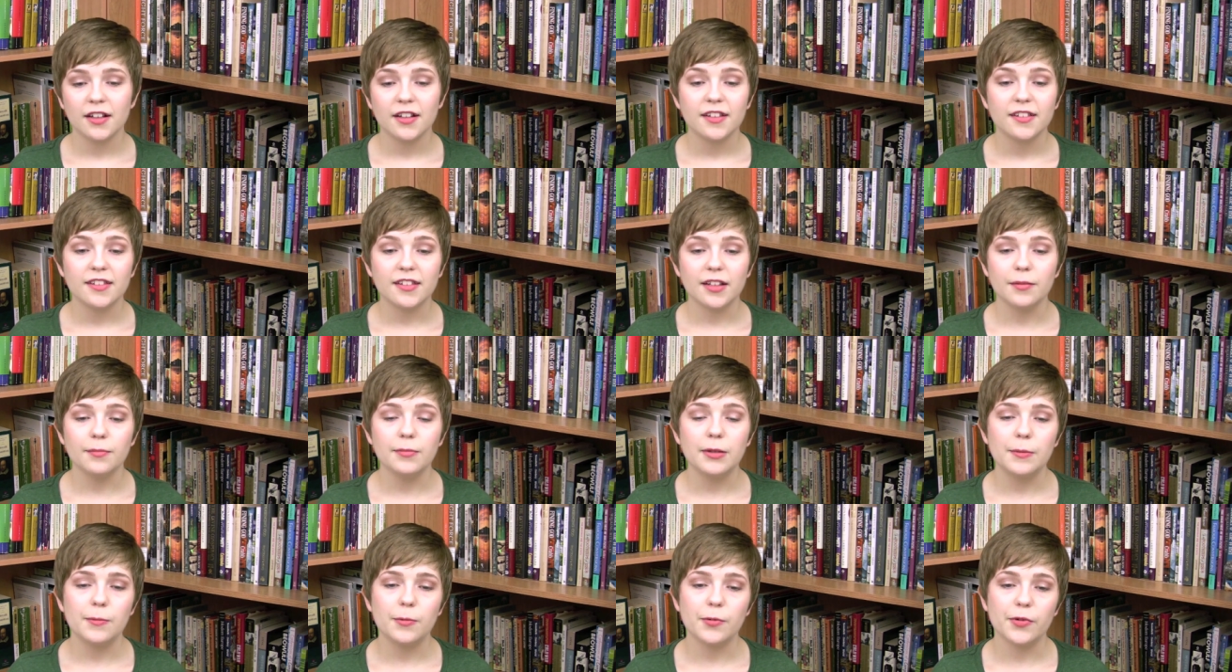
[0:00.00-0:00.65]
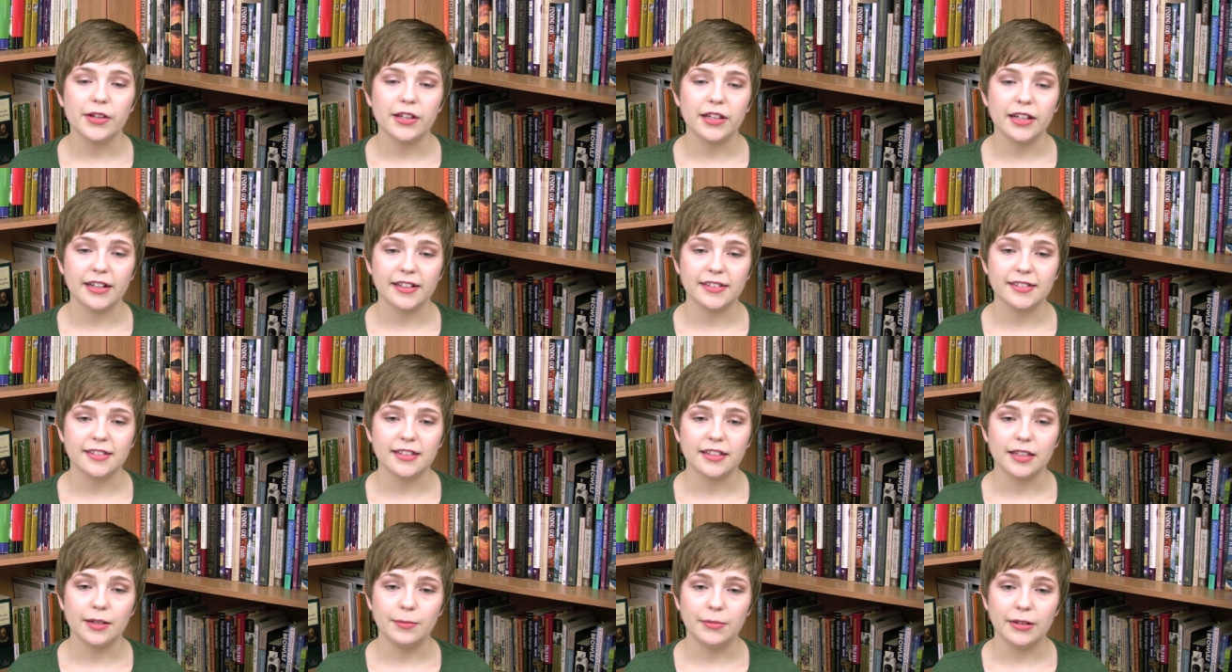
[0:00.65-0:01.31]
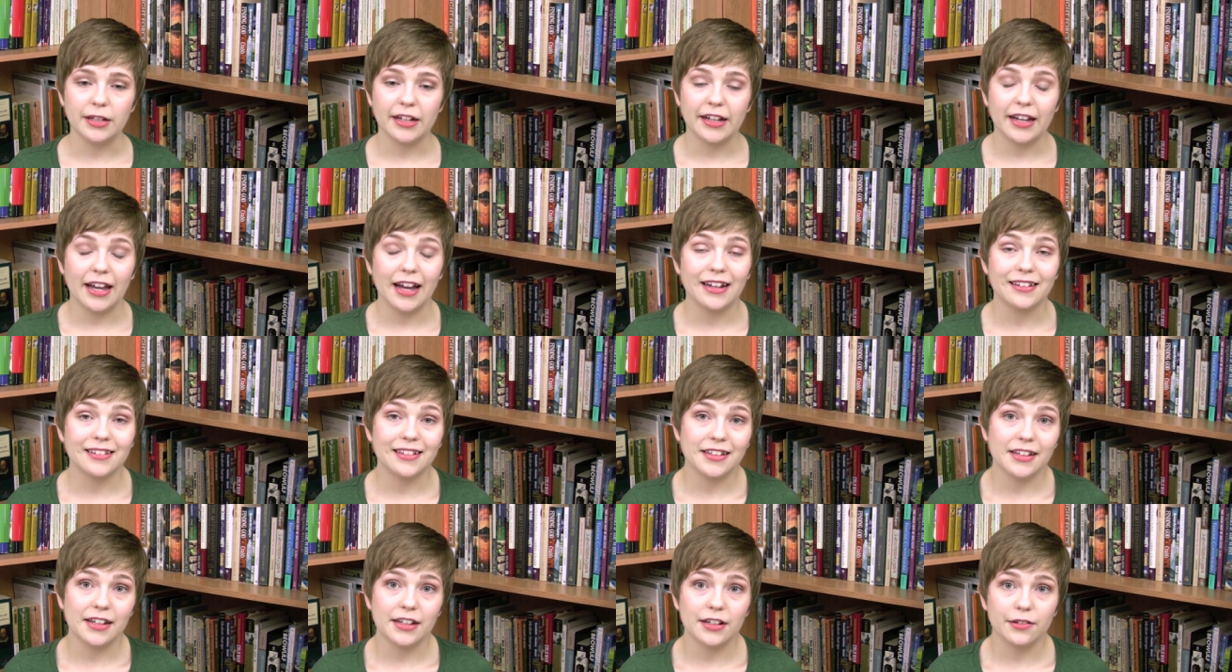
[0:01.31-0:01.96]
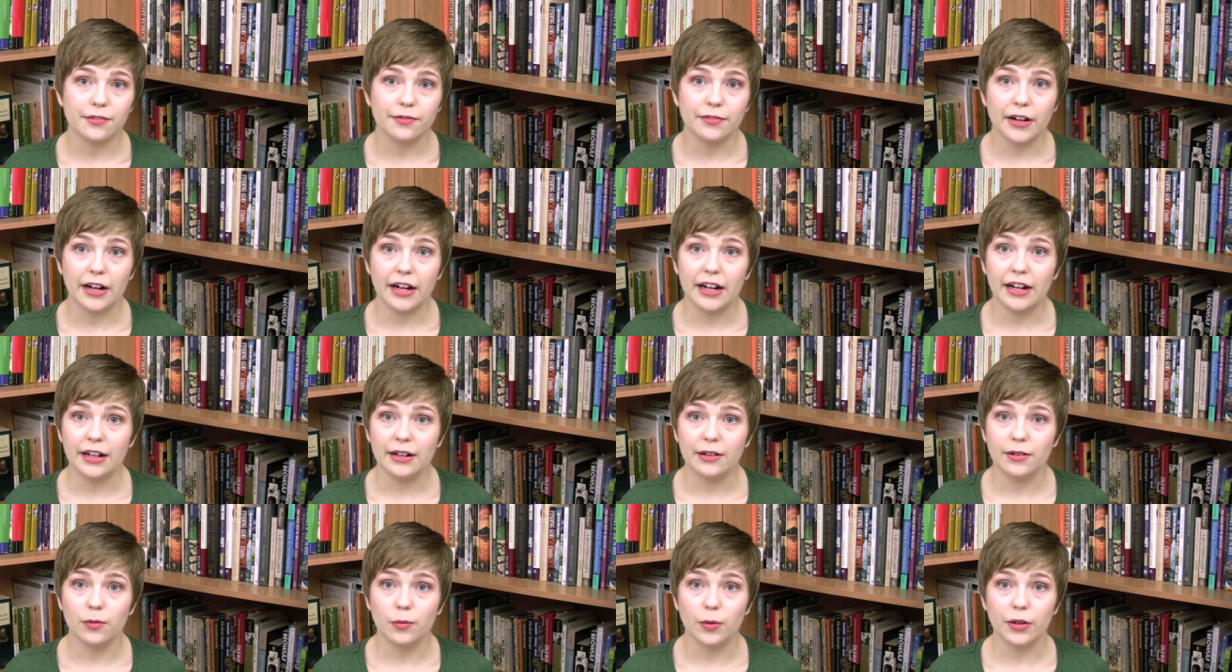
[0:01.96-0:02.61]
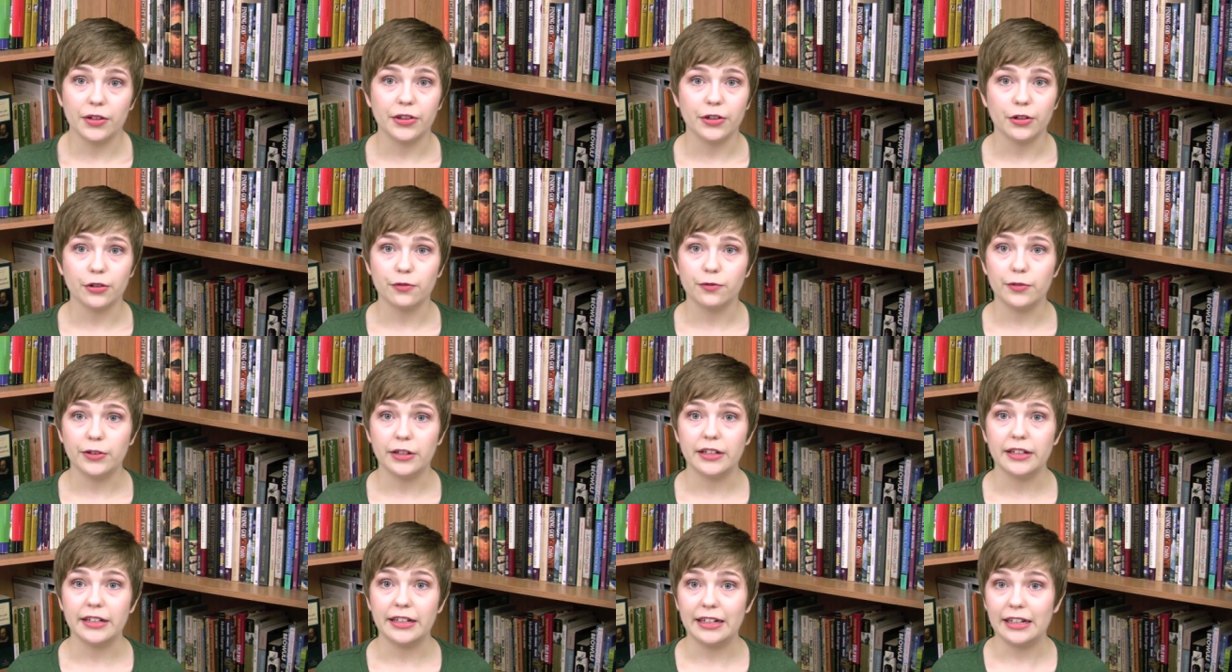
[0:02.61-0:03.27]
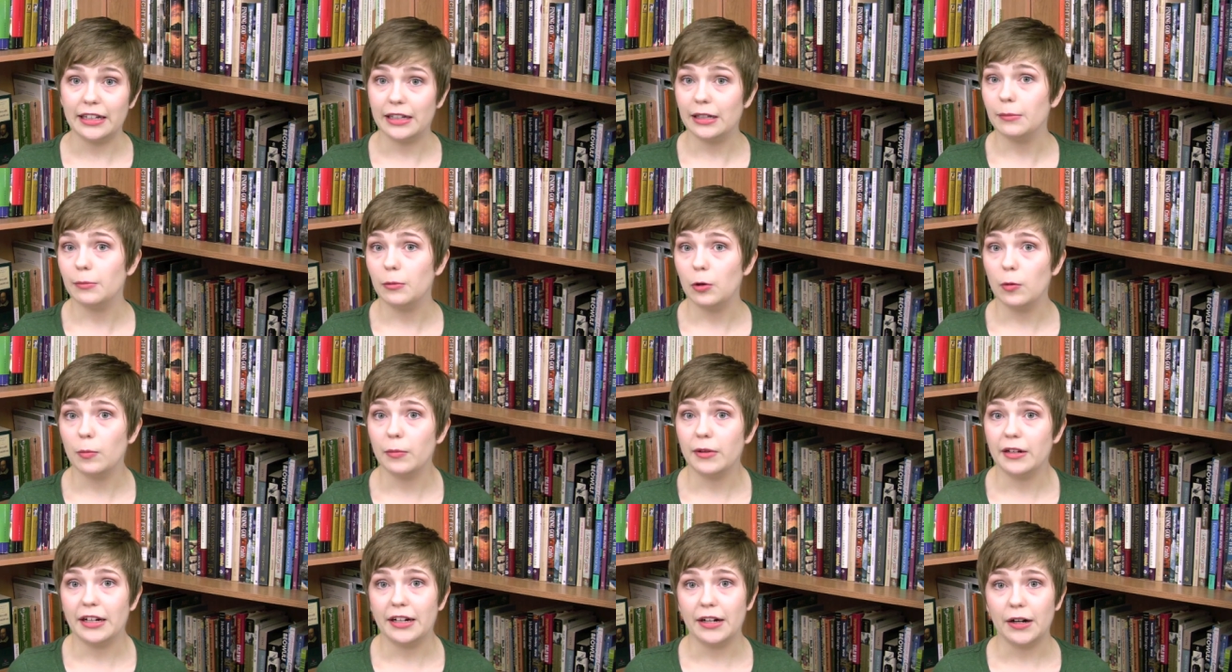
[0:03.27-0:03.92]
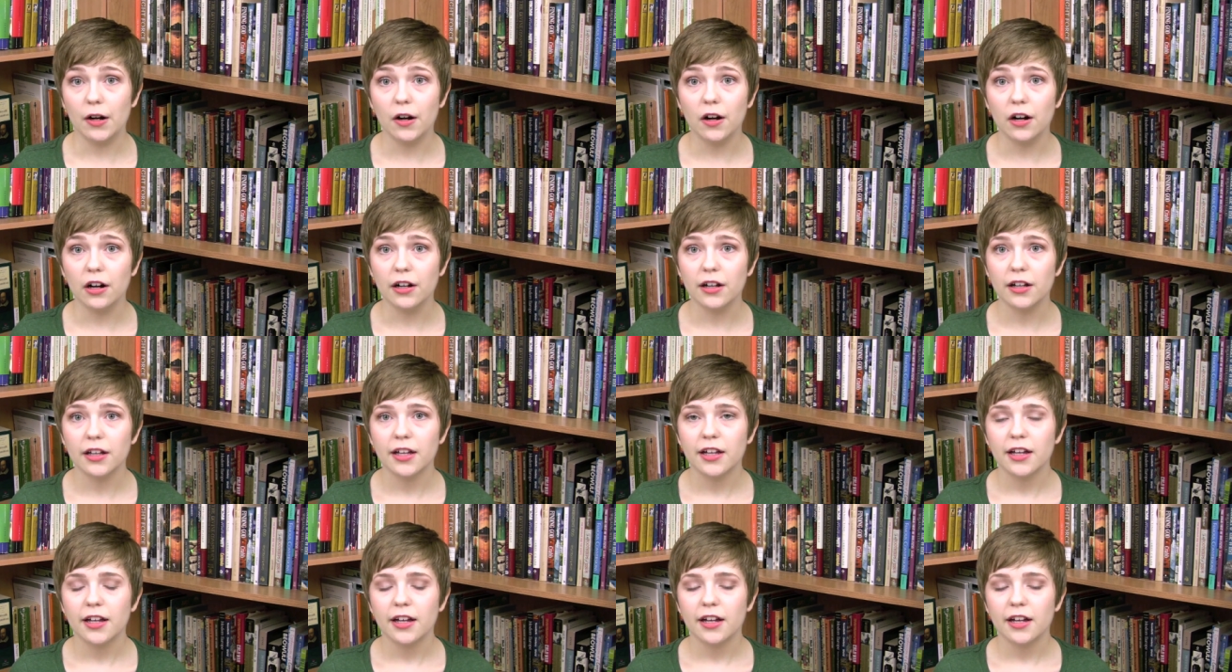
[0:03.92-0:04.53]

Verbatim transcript: Some people with alexithymia can't identify what they're feeling in the moment at all.